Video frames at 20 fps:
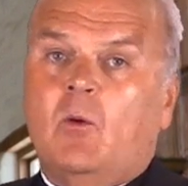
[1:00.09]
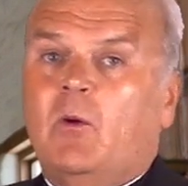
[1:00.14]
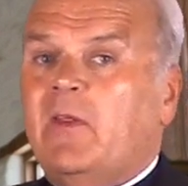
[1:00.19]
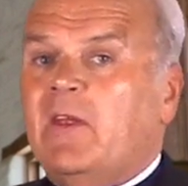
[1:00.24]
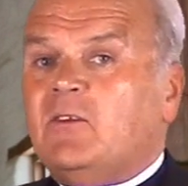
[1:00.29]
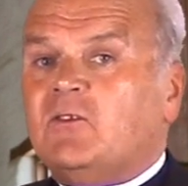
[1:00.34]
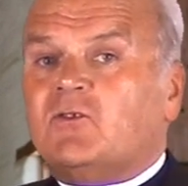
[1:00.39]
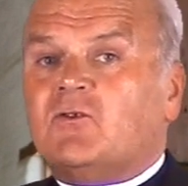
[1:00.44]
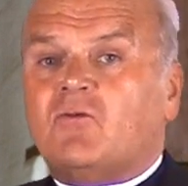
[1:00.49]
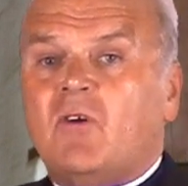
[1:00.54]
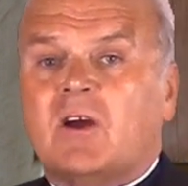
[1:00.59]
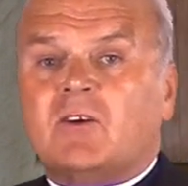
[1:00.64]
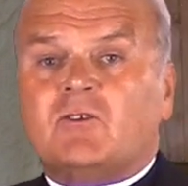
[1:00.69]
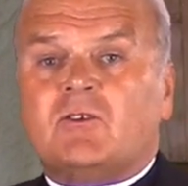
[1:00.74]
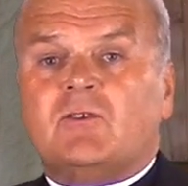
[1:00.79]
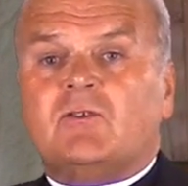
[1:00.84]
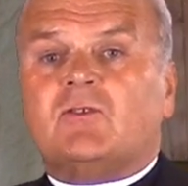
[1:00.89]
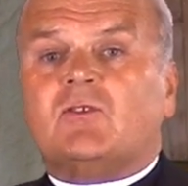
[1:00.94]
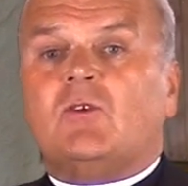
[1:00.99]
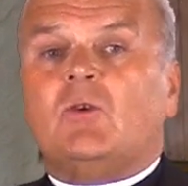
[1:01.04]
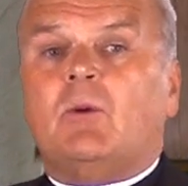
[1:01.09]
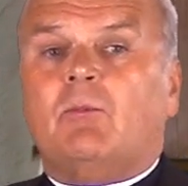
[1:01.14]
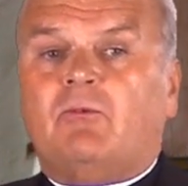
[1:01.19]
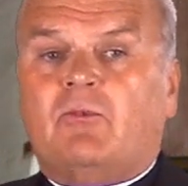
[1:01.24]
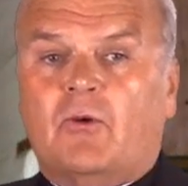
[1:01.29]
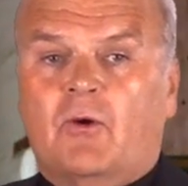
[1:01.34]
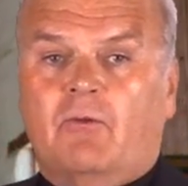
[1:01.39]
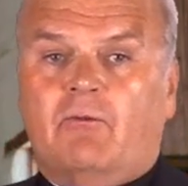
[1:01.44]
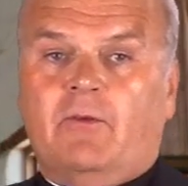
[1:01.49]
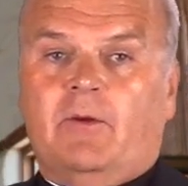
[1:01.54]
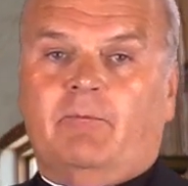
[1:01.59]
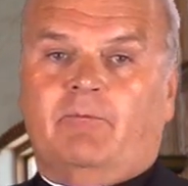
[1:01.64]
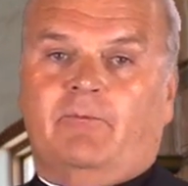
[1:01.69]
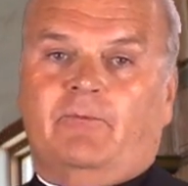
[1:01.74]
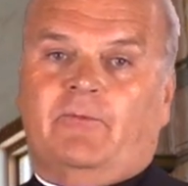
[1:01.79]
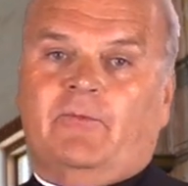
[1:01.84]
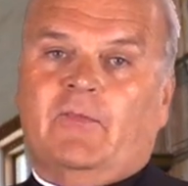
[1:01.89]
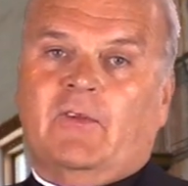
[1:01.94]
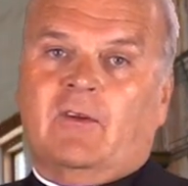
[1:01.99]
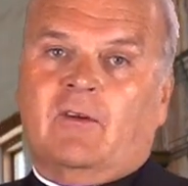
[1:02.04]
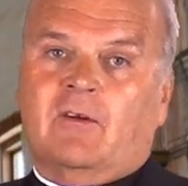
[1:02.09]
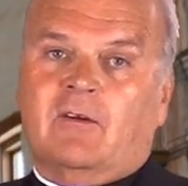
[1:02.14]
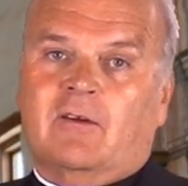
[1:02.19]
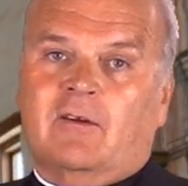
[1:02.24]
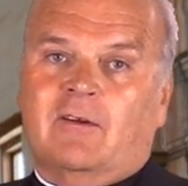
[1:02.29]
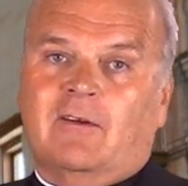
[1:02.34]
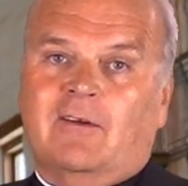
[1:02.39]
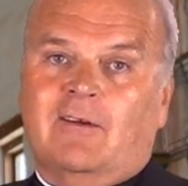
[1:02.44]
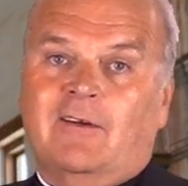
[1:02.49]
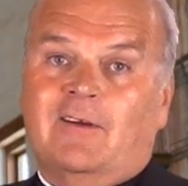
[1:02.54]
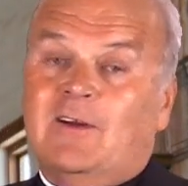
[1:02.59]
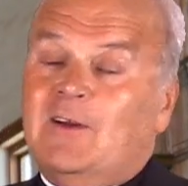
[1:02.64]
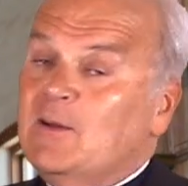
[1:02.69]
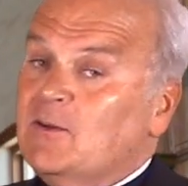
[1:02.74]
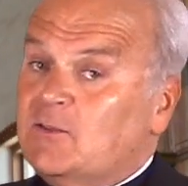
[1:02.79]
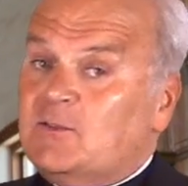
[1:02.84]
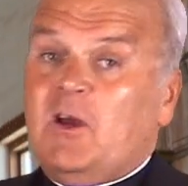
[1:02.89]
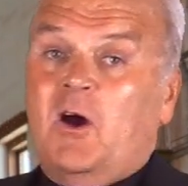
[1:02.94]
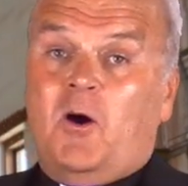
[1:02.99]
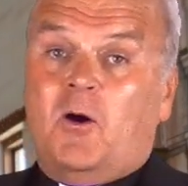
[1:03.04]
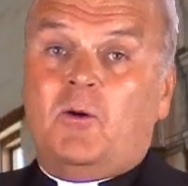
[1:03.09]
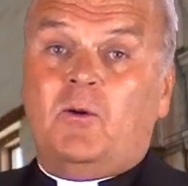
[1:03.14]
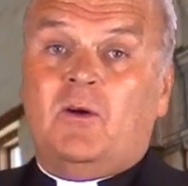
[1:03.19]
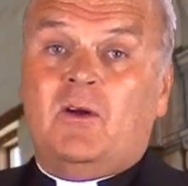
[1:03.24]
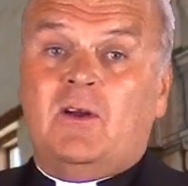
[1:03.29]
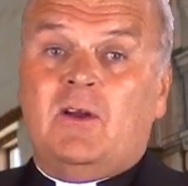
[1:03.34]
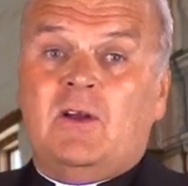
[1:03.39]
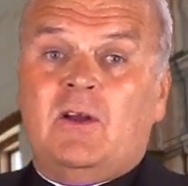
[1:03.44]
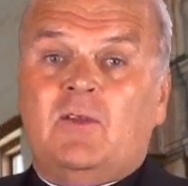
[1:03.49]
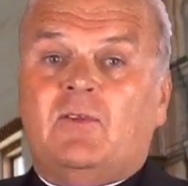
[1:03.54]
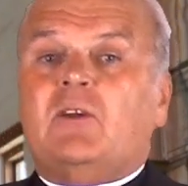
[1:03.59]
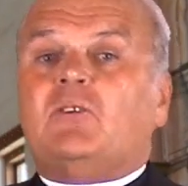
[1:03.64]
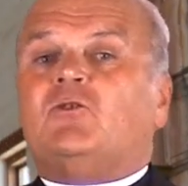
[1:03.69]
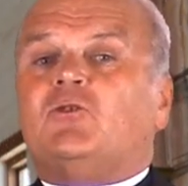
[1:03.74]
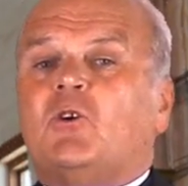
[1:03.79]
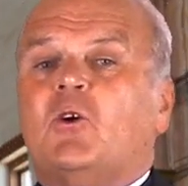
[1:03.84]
with instructions to observe them. So, the